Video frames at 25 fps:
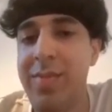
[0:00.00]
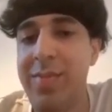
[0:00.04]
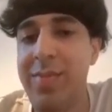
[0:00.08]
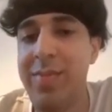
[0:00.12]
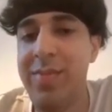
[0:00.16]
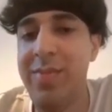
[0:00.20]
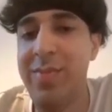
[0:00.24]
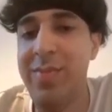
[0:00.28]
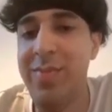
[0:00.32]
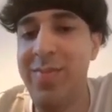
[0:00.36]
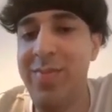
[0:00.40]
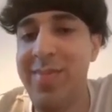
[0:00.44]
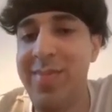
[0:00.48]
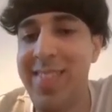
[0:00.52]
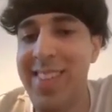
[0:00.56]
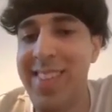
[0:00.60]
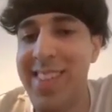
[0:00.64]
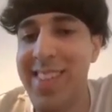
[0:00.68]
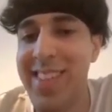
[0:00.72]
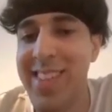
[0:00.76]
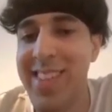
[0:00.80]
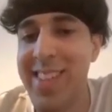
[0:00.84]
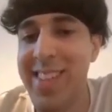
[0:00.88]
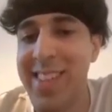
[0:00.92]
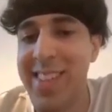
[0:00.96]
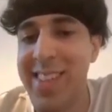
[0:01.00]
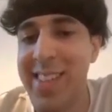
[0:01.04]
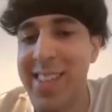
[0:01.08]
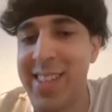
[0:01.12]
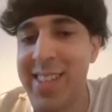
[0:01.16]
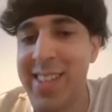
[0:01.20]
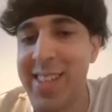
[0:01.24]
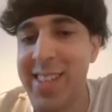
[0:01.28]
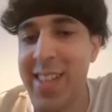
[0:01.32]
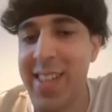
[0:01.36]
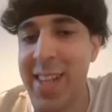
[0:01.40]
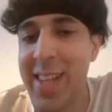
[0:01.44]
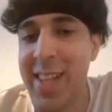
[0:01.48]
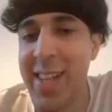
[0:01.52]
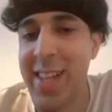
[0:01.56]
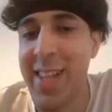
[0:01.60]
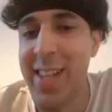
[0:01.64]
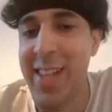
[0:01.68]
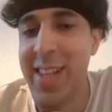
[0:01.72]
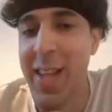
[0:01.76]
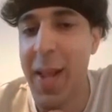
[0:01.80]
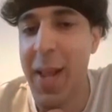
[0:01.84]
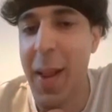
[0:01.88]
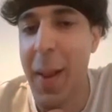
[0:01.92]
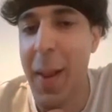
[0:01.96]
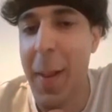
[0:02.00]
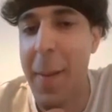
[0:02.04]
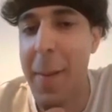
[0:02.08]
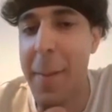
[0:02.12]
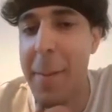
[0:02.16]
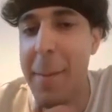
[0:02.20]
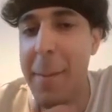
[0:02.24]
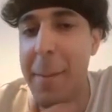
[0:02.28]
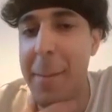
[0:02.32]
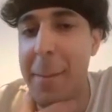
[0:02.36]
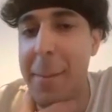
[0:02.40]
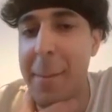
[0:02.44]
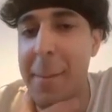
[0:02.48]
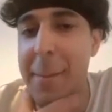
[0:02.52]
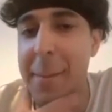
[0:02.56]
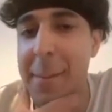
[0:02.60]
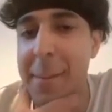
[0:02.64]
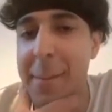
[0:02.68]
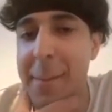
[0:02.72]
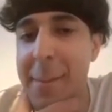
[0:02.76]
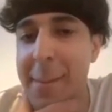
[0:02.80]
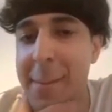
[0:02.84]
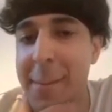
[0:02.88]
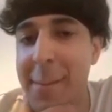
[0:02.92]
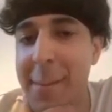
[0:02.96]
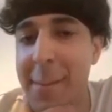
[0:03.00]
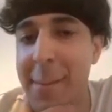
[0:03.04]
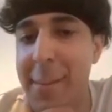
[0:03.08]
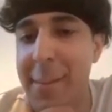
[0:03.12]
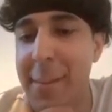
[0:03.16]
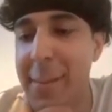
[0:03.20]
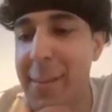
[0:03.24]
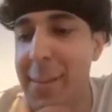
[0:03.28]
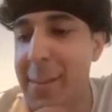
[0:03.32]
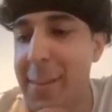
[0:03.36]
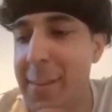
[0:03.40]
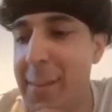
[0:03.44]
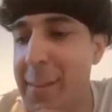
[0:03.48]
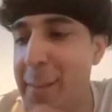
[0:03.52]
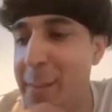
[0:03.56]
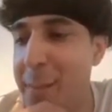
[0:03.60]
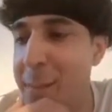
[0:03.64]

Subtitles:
(not speaking)